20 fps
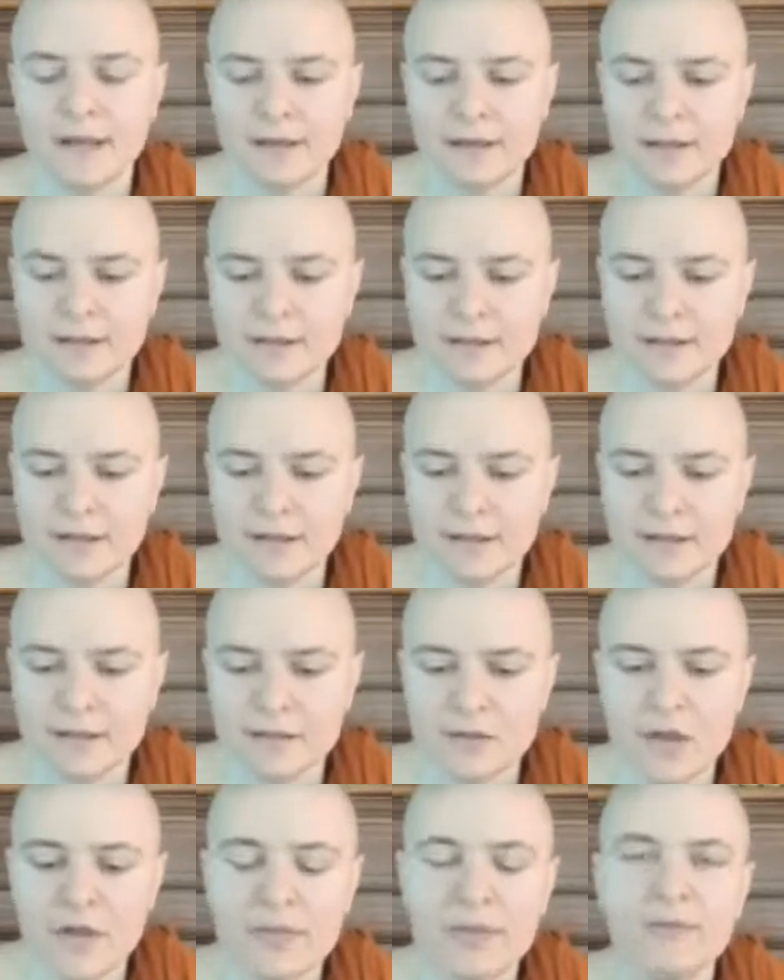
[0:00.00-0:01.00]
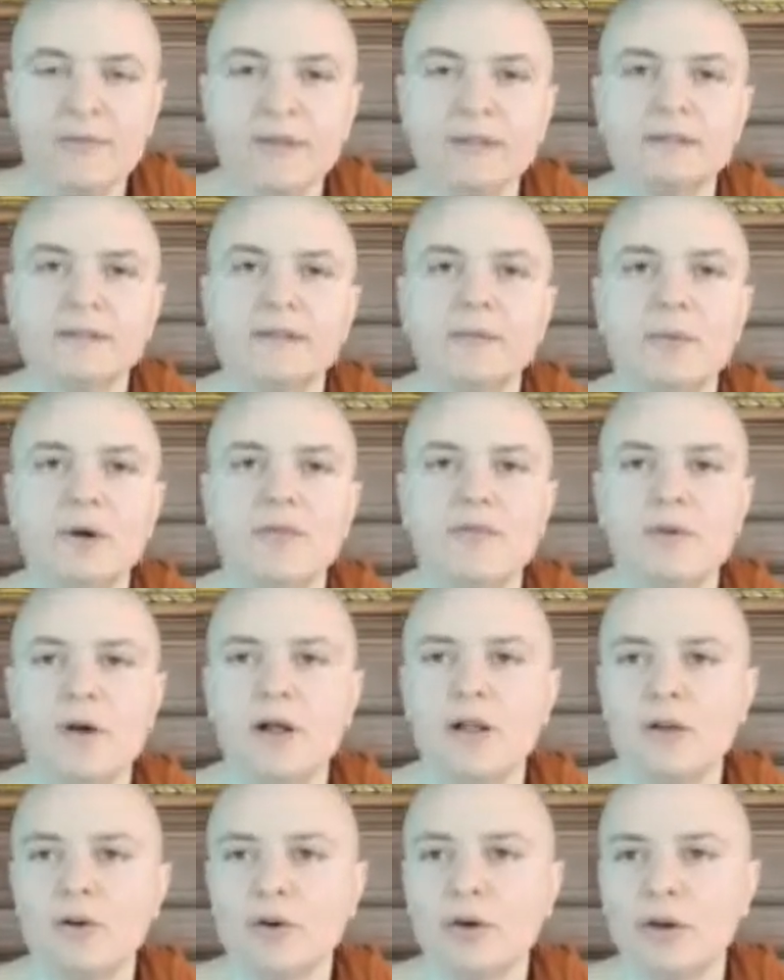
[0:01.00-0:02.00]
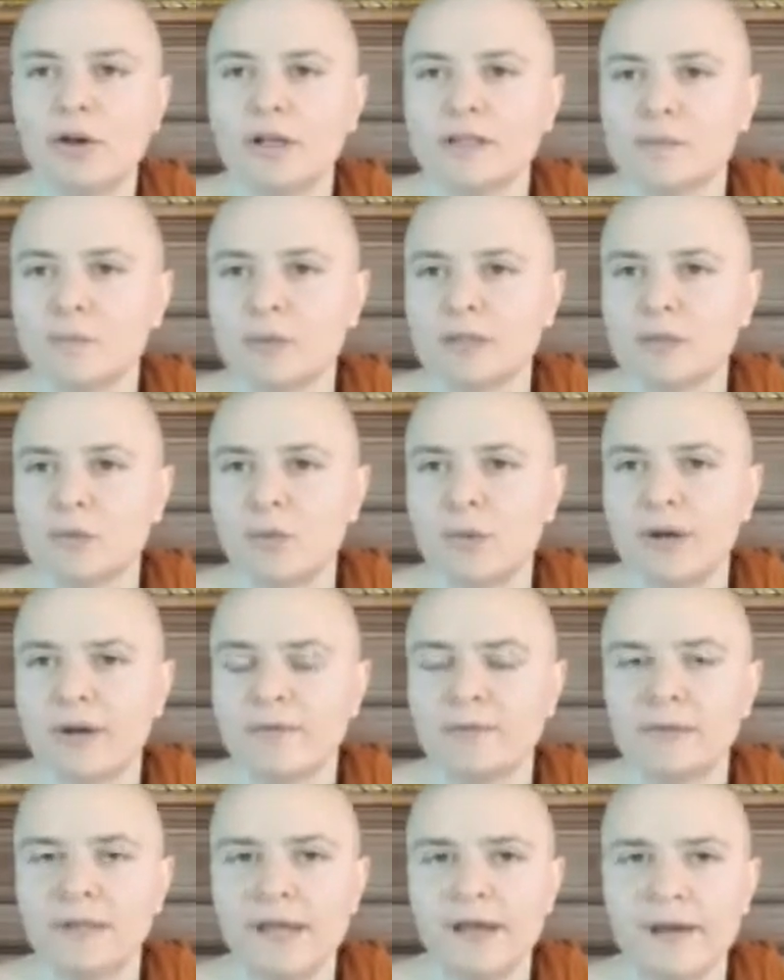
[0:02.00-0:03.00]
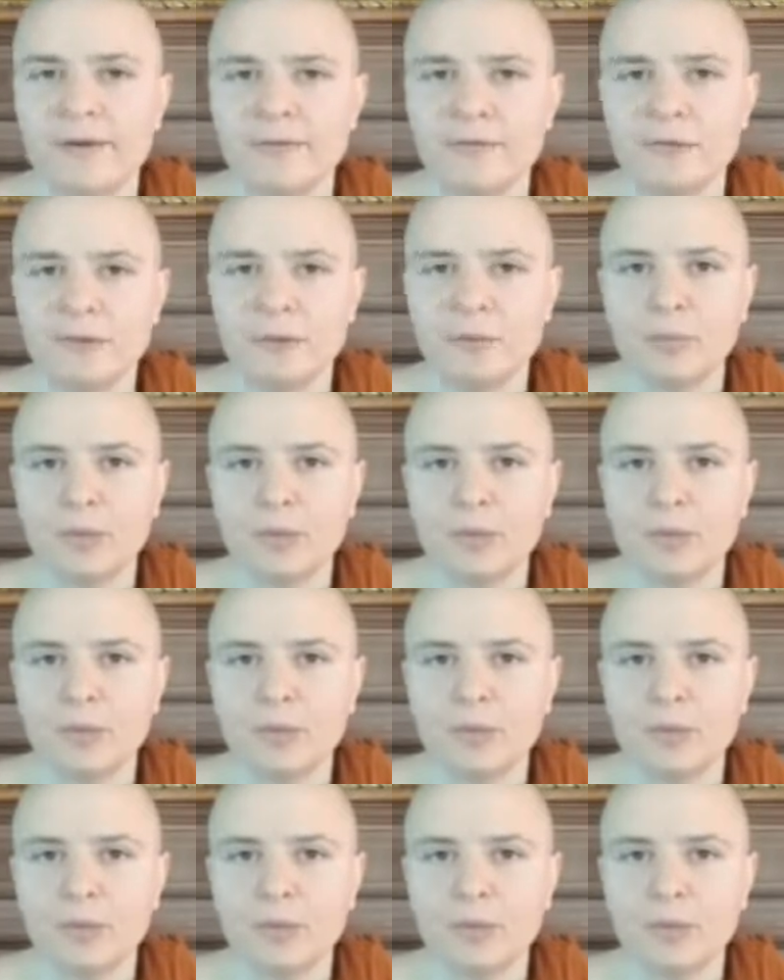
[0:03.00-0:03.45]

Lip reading: Isidasi is not the victim of all her husbands who have left,